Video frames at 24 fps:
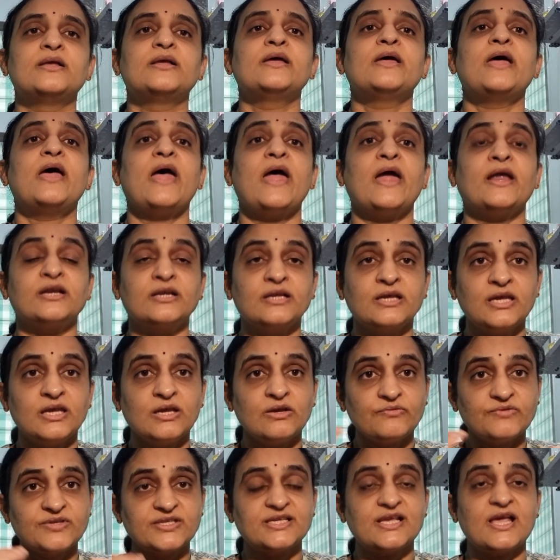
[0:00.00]
and give
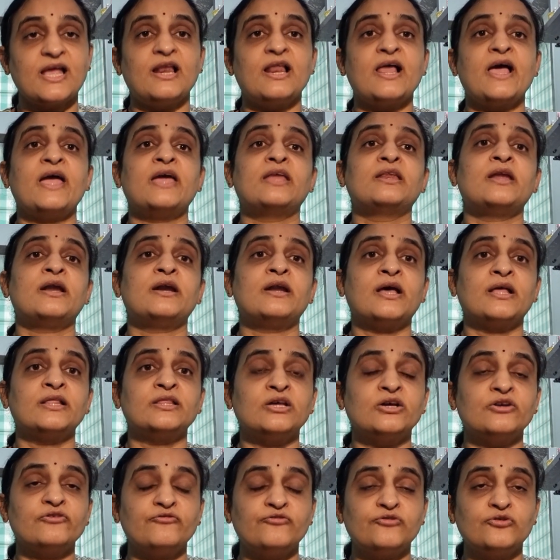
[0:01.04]
saline and
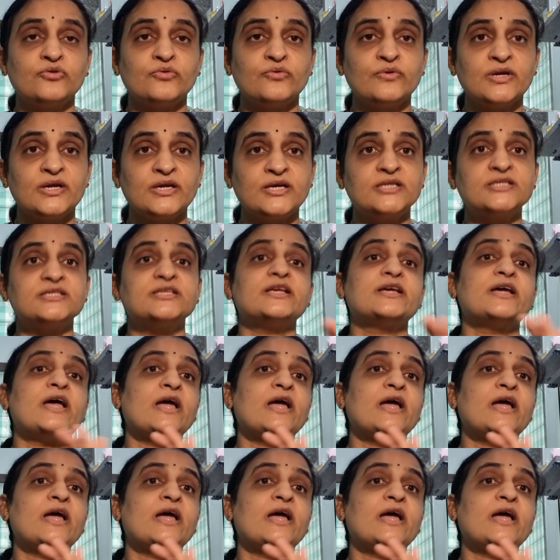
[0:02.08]
other fluids